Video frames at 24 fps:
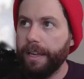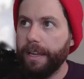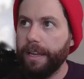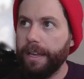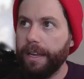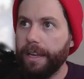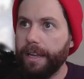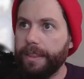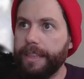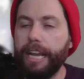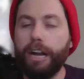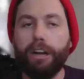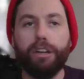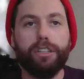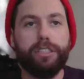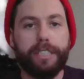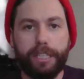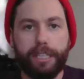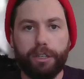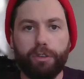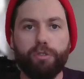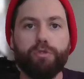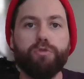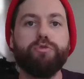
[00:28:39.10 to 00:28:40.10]
There are
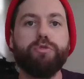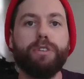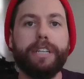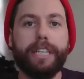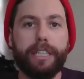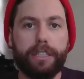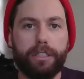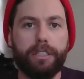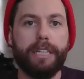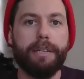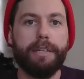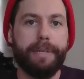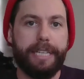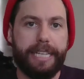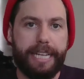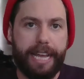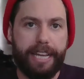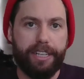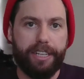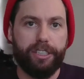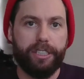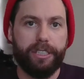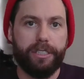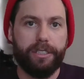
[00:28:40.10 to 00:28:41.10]
still real
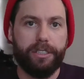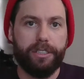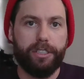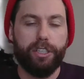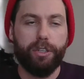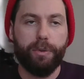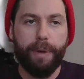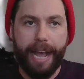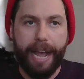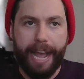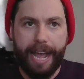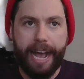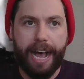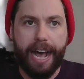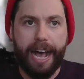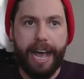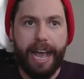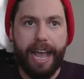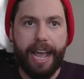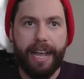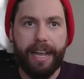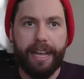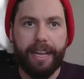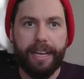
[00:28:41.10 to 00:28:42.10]
limitations to
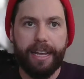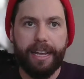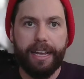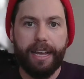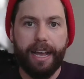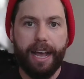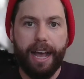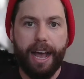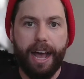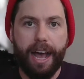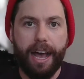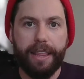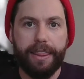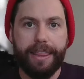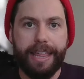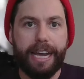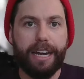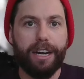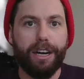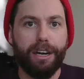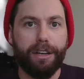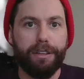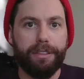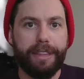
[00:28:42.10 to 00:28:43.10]
AI
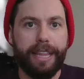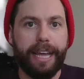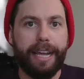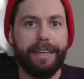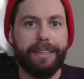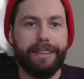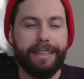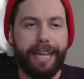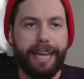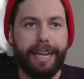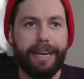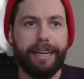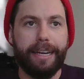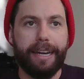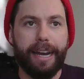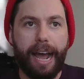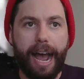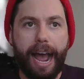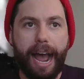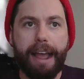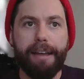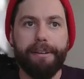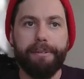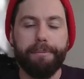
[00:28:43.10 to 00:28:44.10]

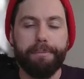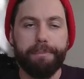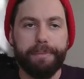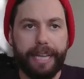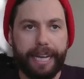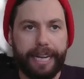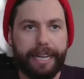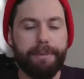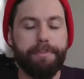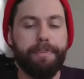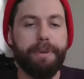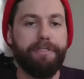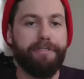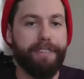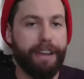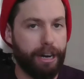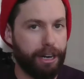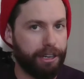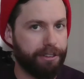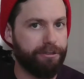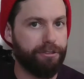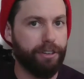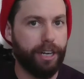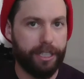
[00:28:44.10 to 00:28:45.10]
that can be
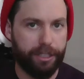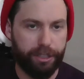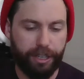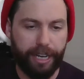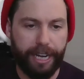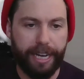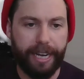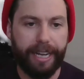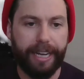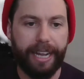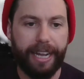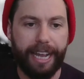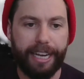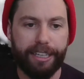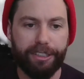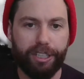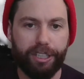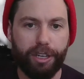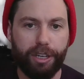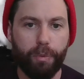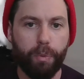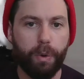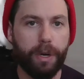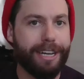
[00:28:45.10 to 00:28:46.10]
very frustrating. And
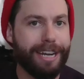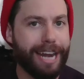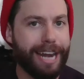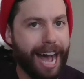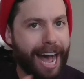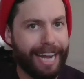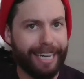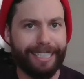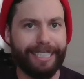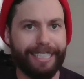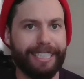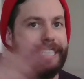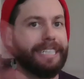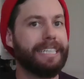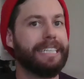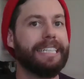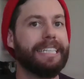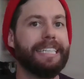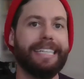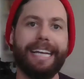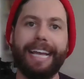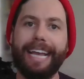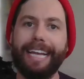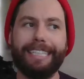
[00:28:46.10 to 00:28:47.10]
so
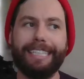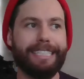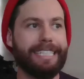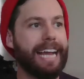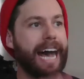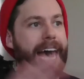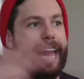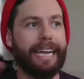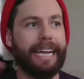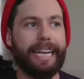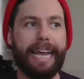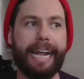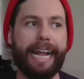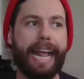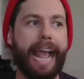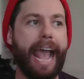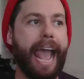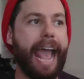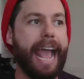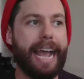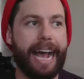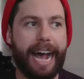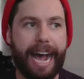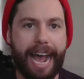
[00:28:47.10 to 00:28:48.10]
it's not like
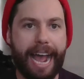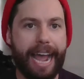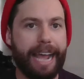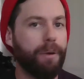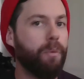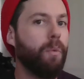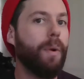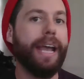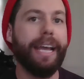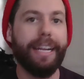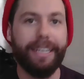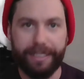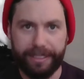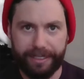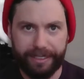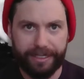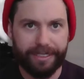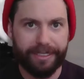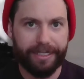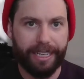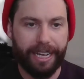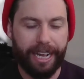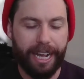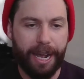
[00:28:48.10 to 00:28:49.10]
AI wins.
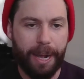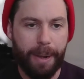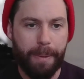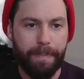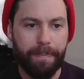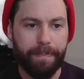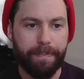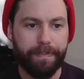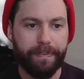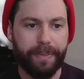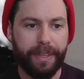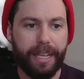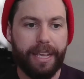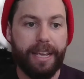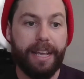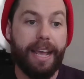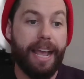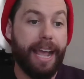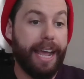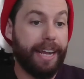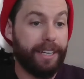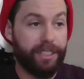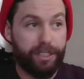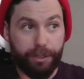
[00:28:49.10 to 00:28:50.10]
And
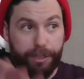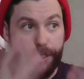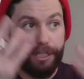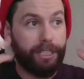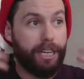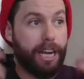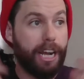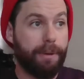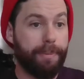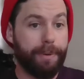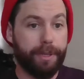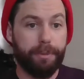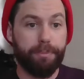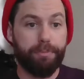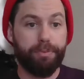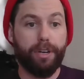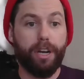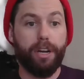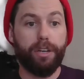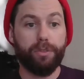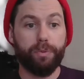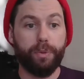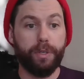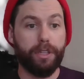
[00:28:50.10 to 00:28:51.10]
so let's talk about the
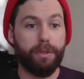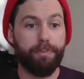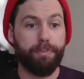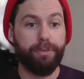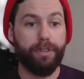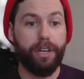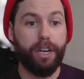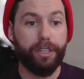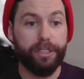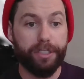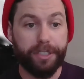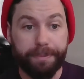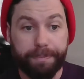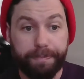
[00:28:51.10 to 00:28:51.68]
pros. What are the pros?